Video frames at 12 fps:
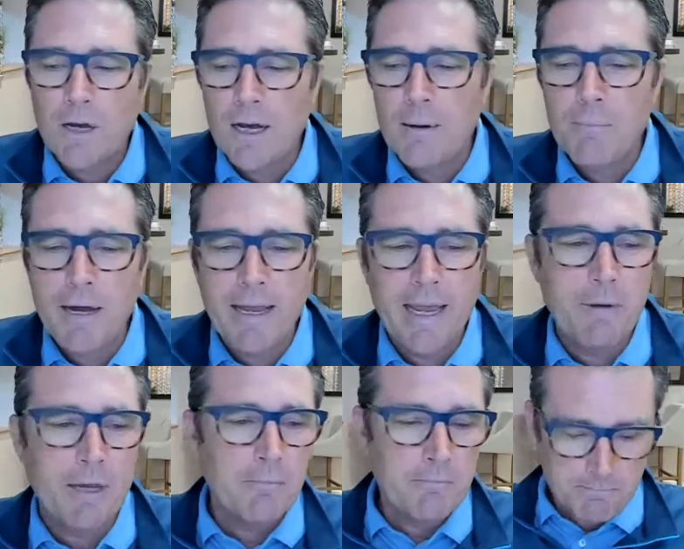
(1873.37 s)

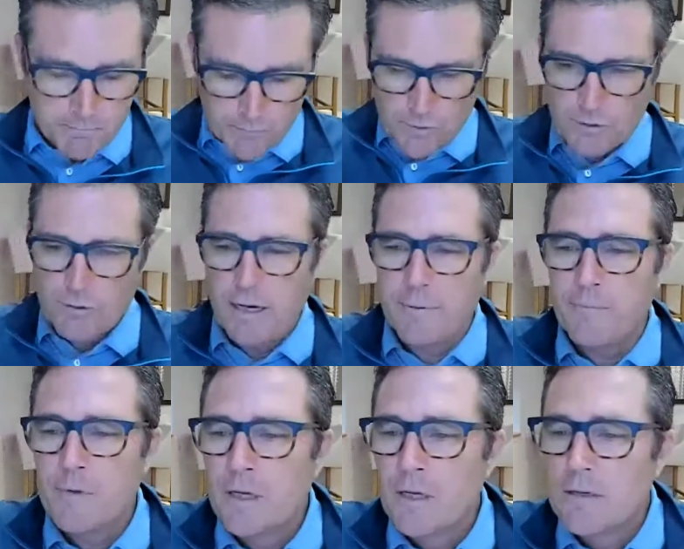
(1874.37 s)
Miami, great.
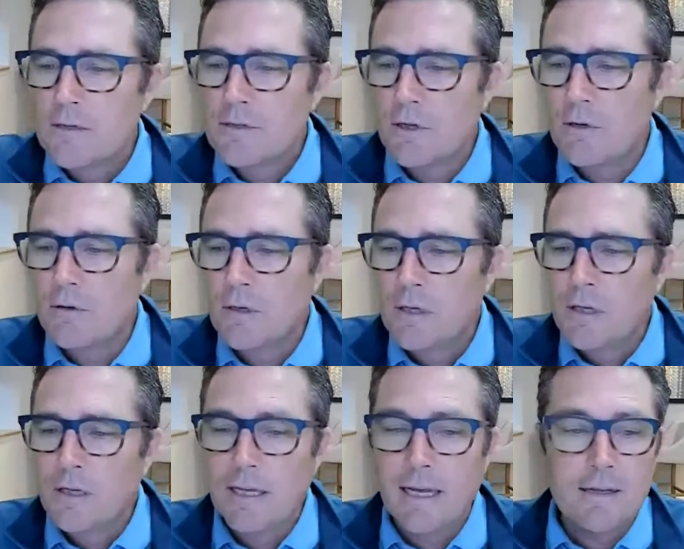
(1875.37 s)
So
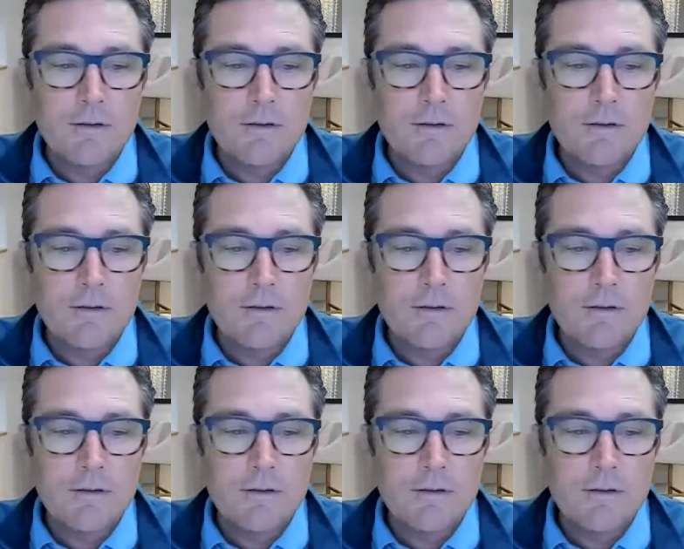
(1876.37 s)
yeah,